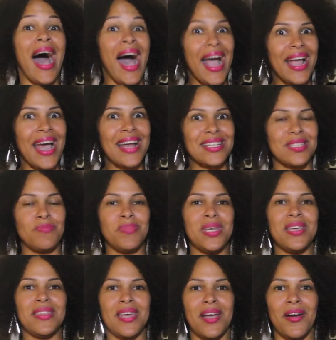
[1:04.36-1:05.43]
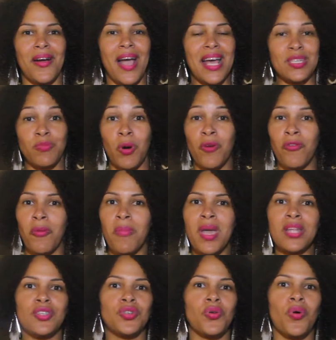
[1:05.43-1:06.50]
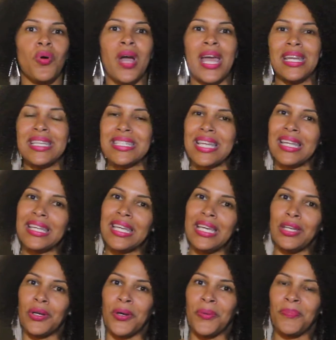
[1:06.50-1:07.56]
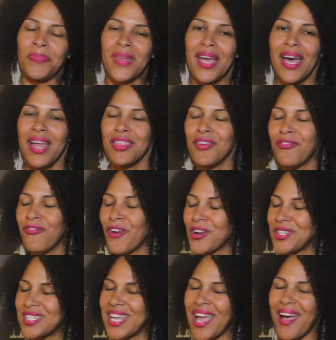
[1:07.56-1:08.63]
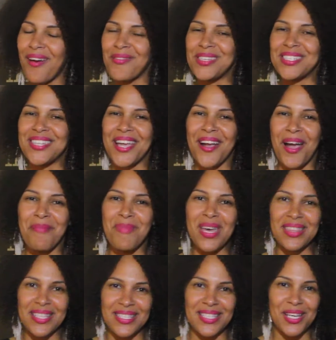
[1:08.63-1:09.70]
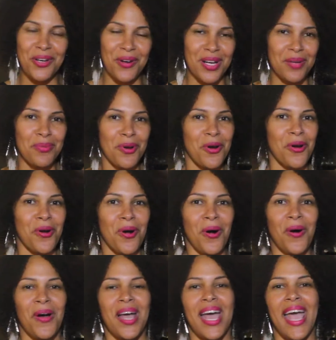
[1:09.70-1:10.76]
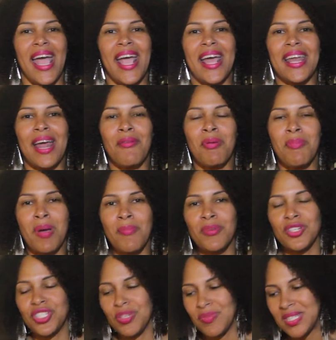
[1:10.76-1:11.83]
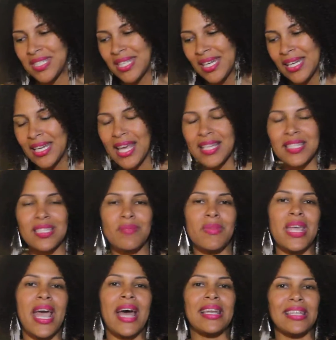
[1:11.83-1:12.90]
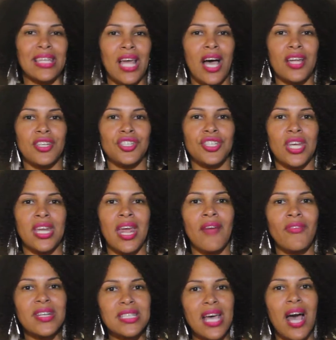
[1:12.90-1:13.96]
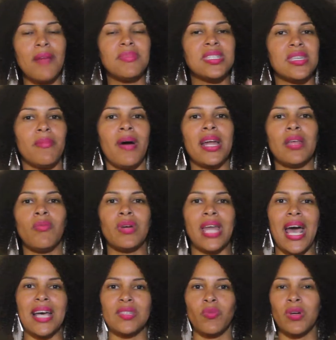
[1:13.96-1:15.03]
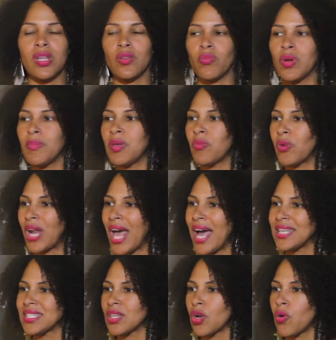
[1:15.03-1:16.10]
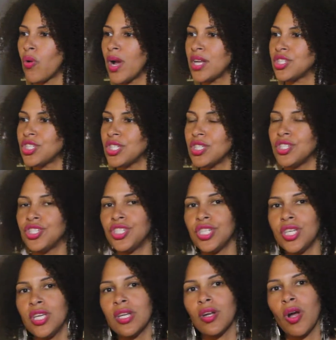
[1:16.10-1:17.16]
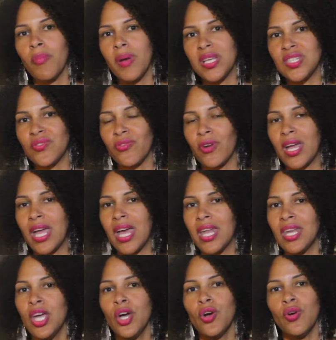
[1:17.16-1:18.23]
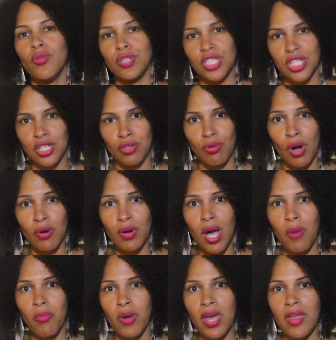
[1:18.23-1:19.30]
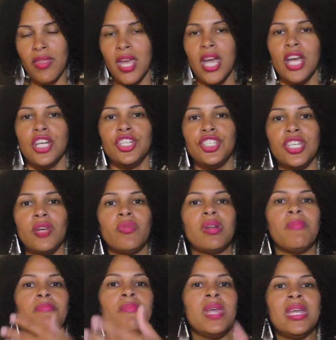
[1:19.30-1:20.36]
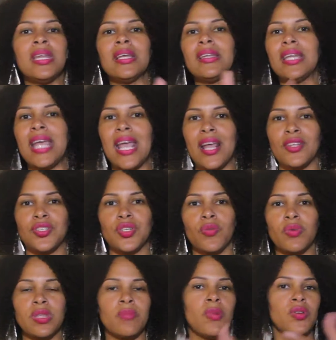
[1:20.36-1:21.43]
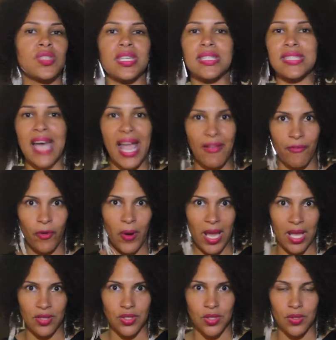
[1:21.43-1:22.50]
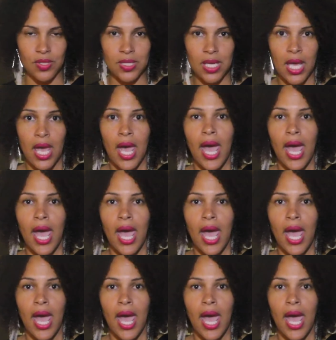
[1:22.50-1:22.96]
I got to be there as both a mentor and as a leader. The first day I was there, I met this incredible girl. And I remember she was sitting next to me at lunch. And every time somebody would ask, one of the women would ask a question, she and her best friend, who she'd grown up with, she would immediately answer with the most insightful answers.